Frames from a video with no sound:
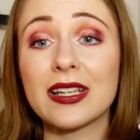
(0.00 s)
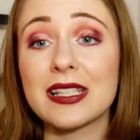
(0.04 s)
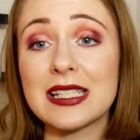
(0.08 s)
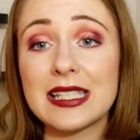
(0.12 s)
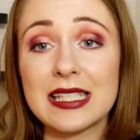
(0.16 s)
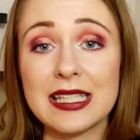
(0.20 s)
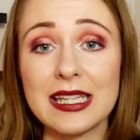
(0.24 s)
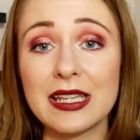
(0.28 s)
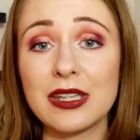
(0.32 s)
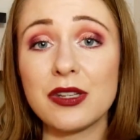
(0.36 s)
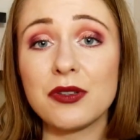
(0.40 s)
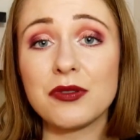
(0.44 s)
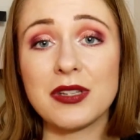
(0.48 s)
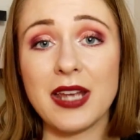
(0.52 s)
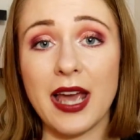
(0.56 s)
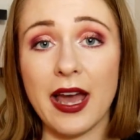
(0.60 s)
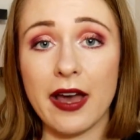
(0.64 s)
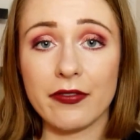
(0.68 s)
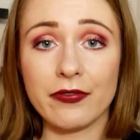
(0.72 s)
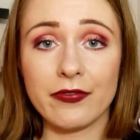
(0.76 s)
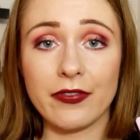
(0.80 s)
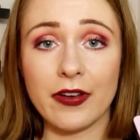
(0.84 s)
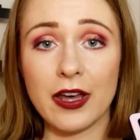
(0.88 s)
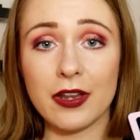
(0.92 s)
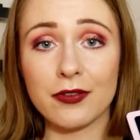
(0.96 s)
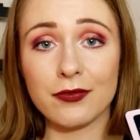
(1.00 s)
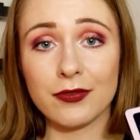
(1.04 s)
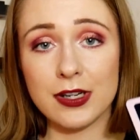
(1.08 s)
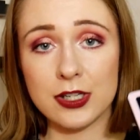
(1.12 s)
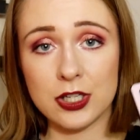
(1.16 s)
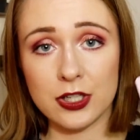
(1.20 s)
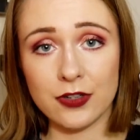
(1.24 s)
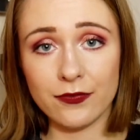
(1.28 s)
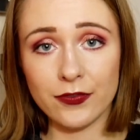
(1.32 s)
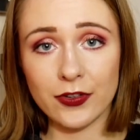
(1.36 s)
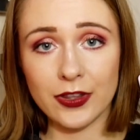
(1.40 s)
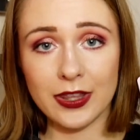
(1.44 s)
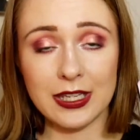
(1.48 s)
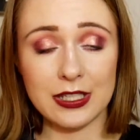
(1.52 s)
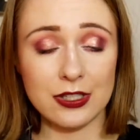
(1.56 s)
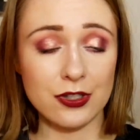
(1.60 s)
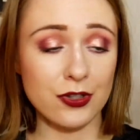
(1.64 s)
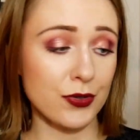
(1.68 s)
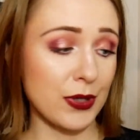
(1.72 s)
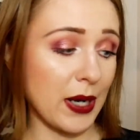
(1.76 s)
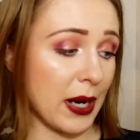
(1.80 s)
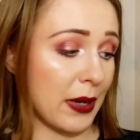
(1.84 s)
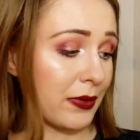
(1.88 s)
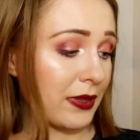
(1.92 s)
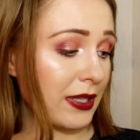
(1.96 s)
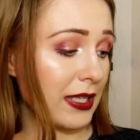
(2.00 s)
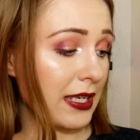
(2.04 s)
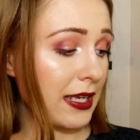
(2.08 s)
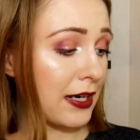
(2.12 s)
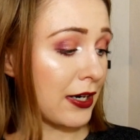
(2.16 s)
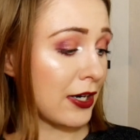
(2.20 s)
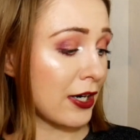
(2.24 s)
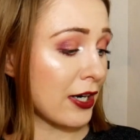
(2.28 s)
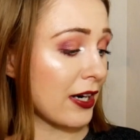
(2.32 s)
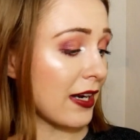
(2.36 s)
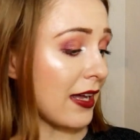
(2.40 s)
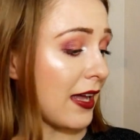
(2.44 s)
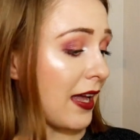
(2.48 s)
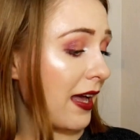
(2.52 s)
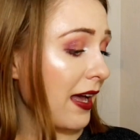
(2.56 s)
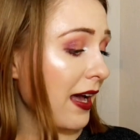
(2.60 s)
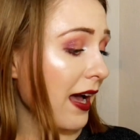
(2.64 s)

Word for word: continued to have fun reaching for this throughout the year.